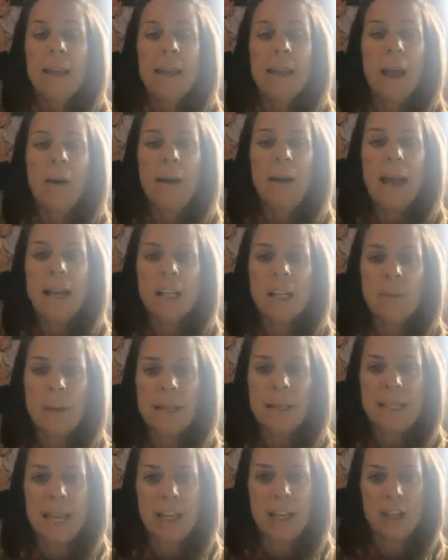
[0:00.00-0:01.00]
Now,
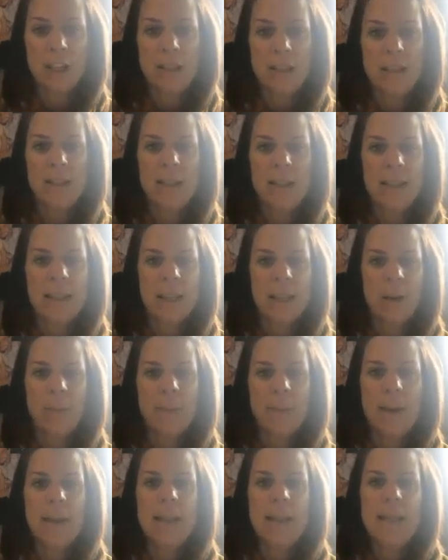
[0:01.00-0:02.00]
expectations is a little
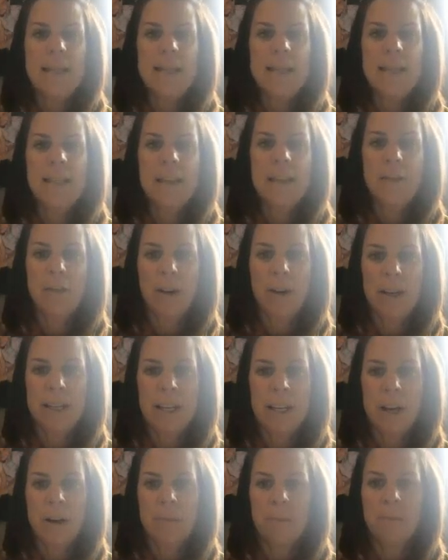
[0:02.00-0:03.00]
bit different
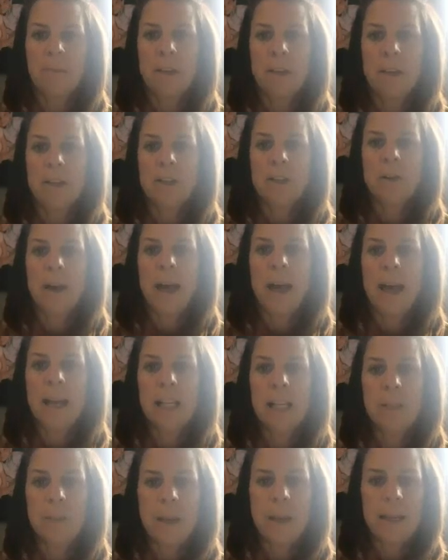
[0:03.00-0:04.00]
here. So,
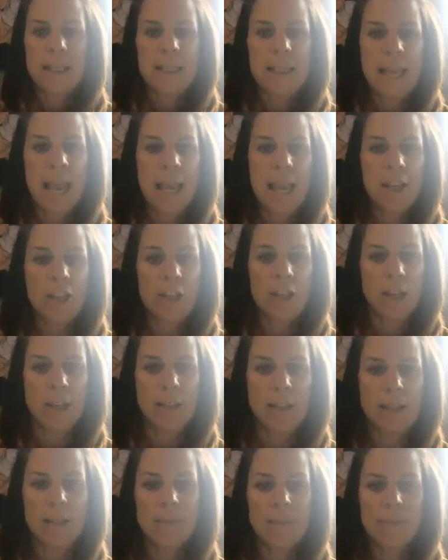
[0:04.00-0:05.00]

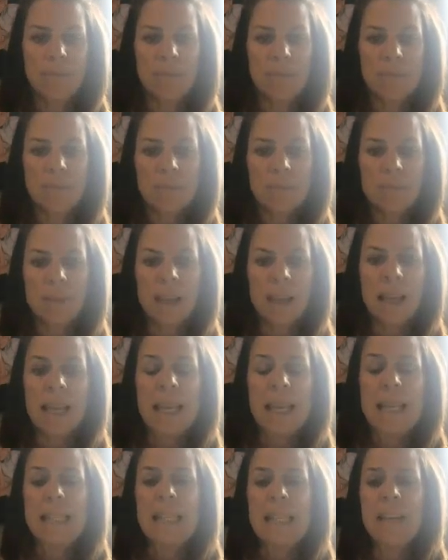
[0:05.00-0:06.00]
expectations
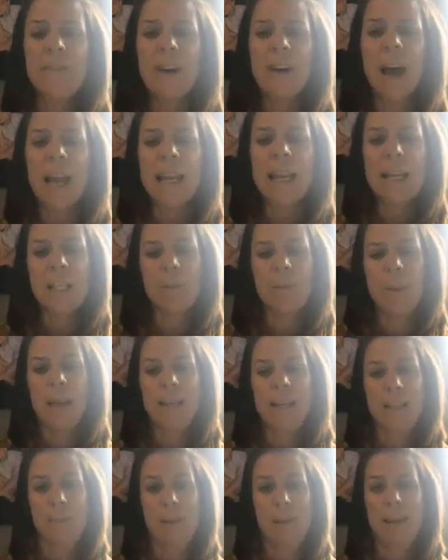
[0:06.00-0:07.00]
is if I
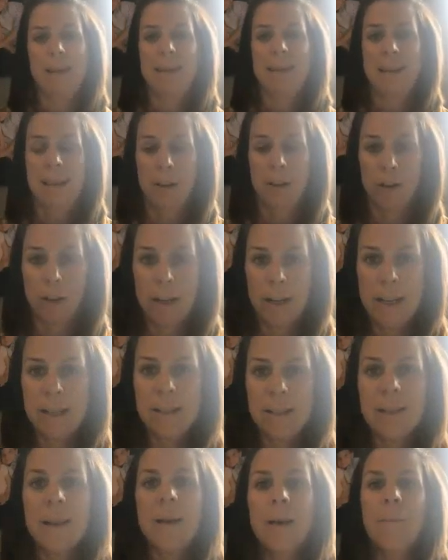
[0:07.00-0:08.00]
expect demand to
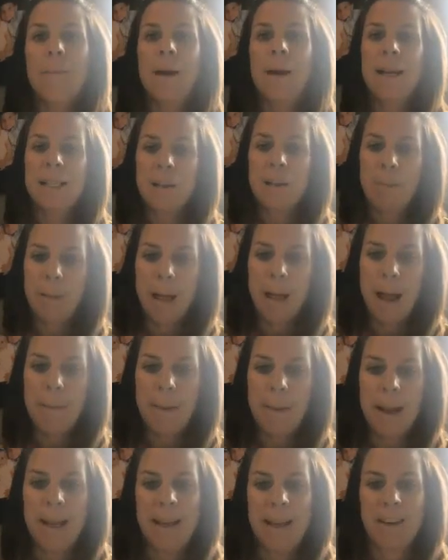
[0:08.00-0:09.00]
increase, my supply
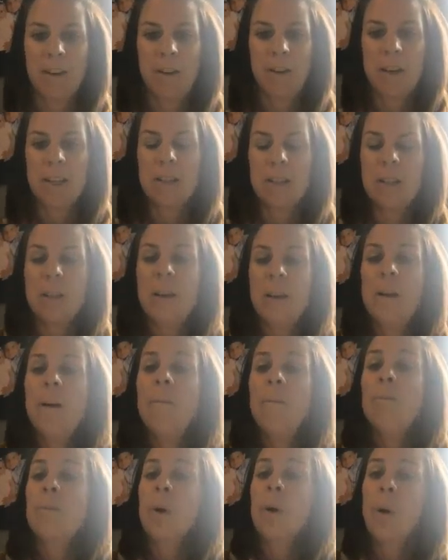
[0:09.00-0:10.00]
might increase.
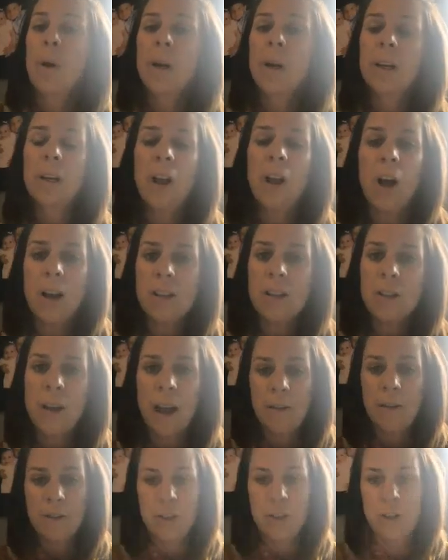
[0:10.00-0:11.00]
Or it could also
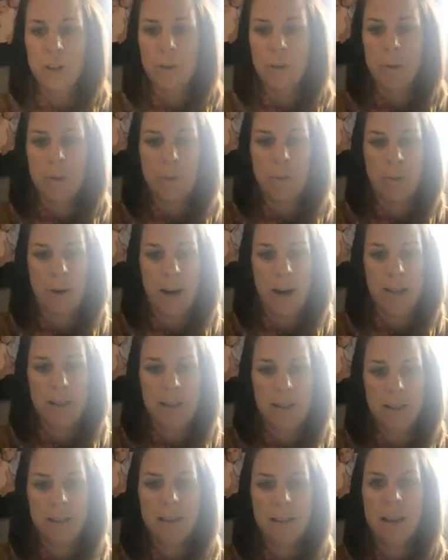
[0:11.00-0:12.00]
have to do with
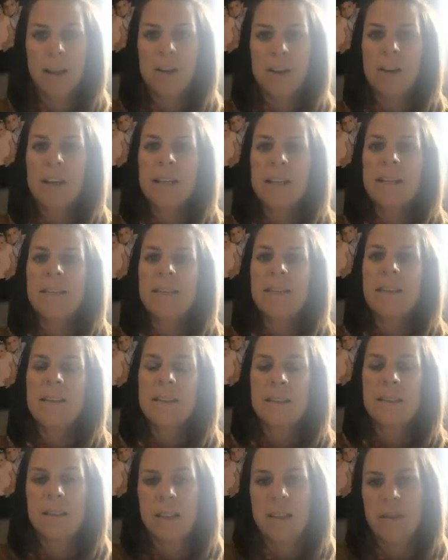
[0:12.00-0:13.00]
prices. And you're going to see
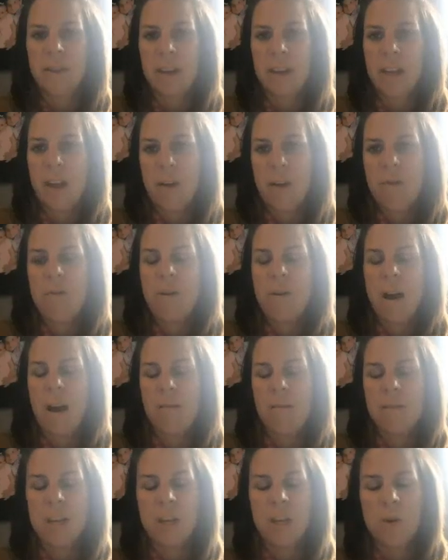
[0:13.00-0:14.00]
this in the video
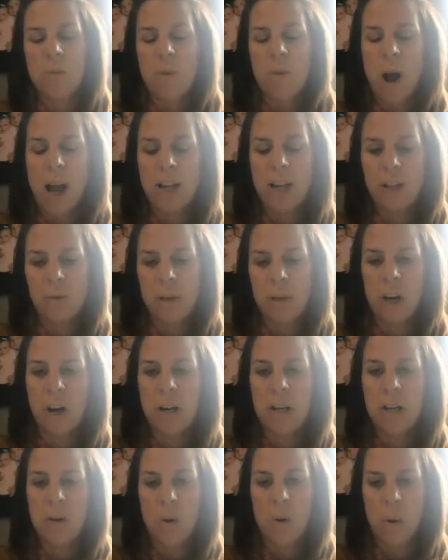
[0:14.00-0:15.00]
uh, that you watch
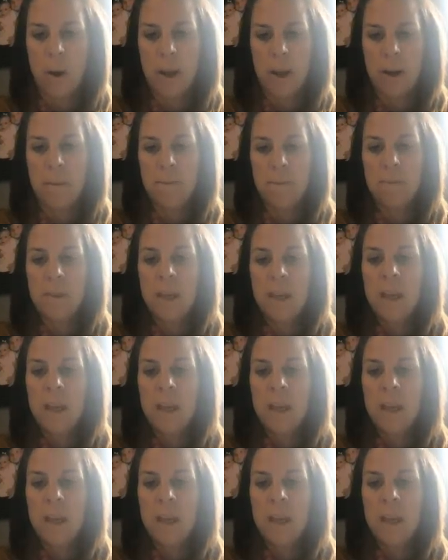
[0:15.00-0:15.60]
regarding oil.